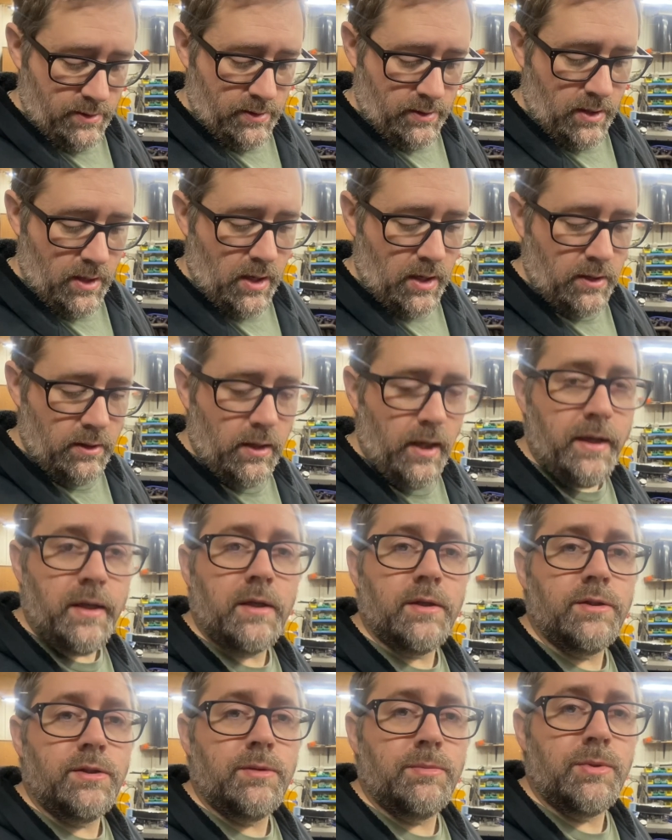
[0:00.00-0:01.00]
Like
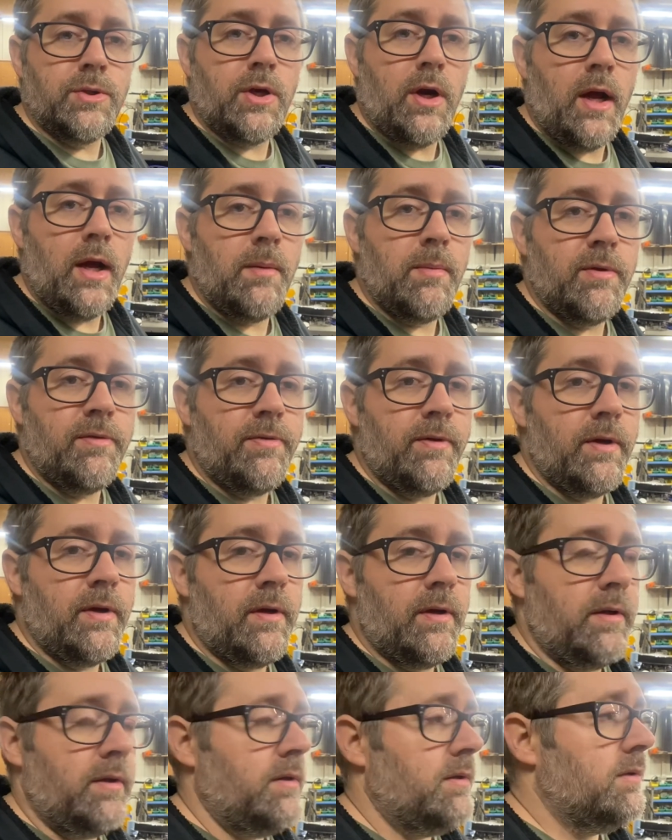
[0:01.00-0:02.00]
and subscribe if
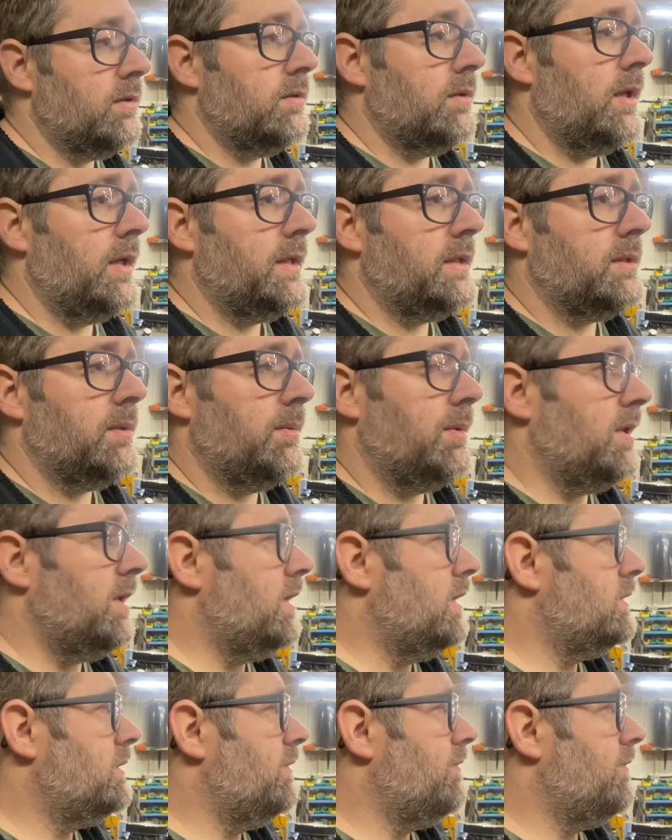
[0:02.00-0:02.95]
you like some of this.